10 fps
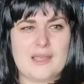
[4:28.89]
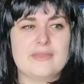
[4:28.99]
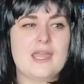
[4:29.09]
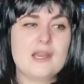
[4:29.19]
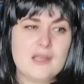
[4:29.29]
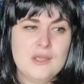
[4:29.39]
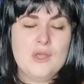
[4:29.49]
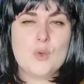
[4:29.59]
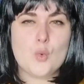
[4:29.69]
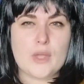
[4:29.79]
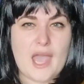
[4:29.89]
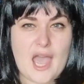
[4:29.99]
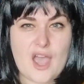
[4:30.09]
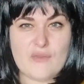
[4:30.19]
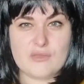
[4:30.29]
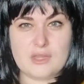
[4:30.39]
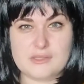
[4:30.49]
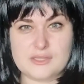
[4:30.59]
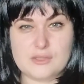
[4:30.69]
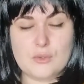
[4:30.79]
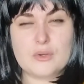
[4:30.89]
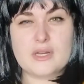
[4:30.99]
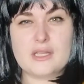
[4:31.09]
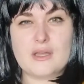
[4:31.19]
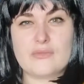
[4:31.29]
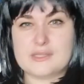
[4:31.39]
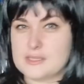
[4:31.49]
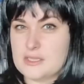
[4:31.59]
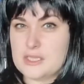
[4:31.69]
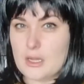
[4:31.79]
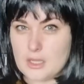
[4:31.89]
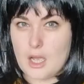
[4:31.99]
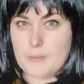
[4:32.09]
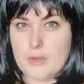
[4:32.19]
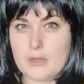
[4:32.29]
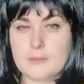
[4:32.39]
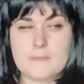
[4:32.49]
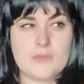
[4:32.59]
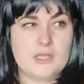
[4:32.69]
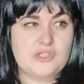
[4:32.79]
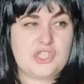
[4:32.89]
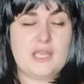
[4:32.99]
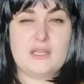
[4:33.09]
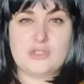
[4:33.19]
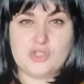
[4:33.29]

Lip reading: And then we have the story of this young couple, Jade